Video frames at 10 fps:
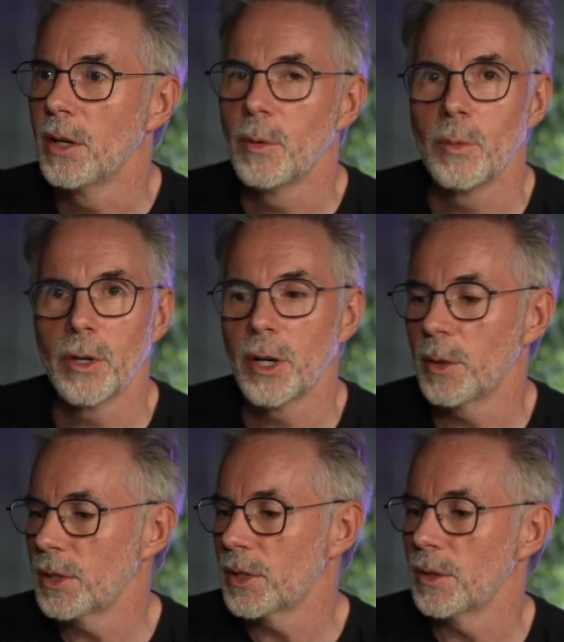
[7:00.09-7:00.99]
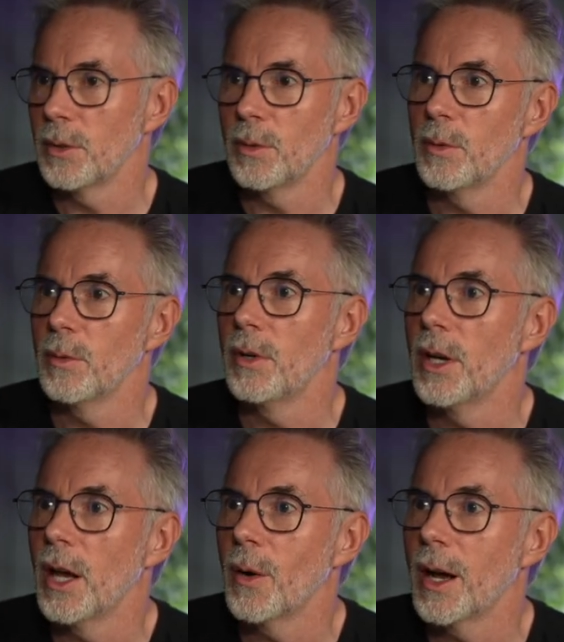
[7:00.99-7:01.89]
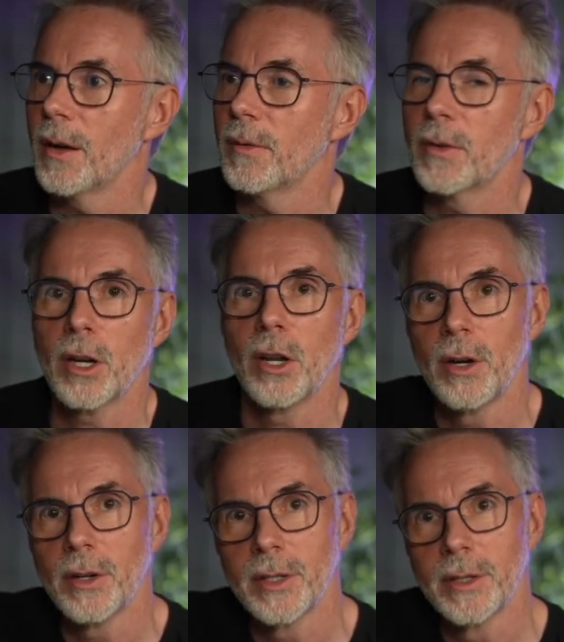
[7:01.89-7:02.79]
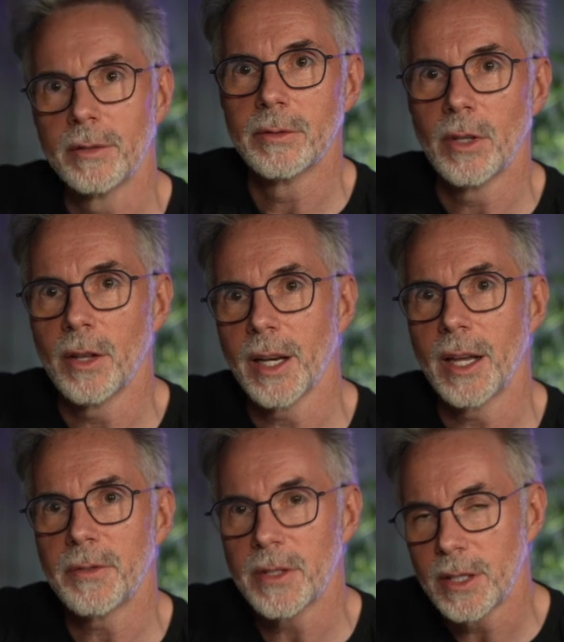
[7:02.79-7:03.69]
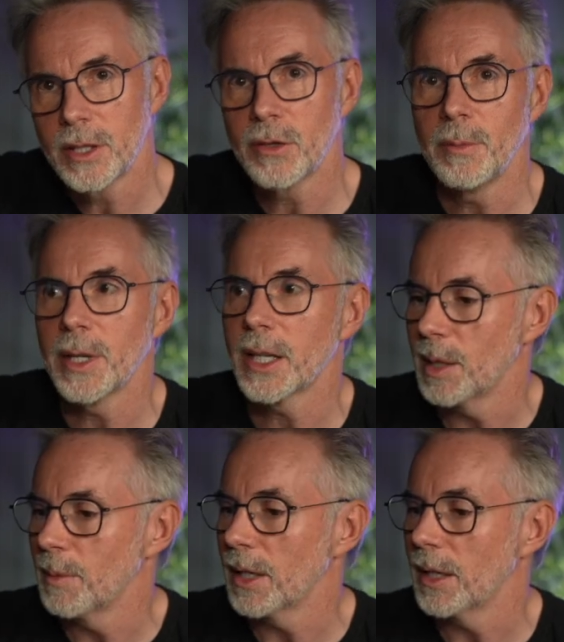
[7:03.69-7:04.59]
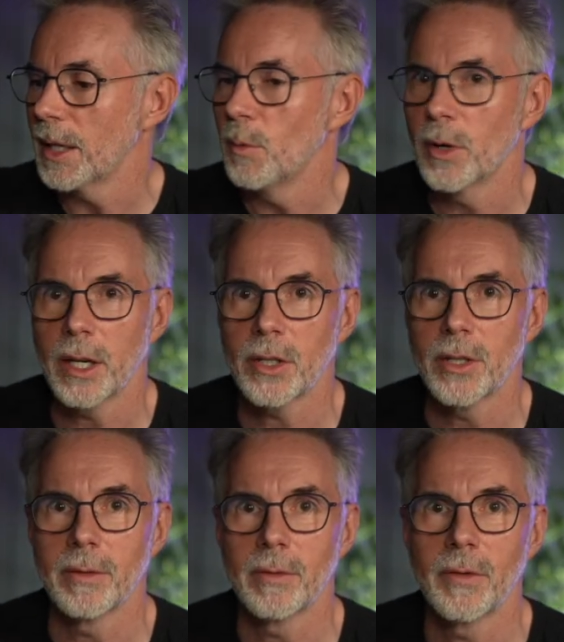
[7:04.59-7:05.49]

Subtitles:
we're going to now have Claude on the left, Stream Deck in the middle in one action.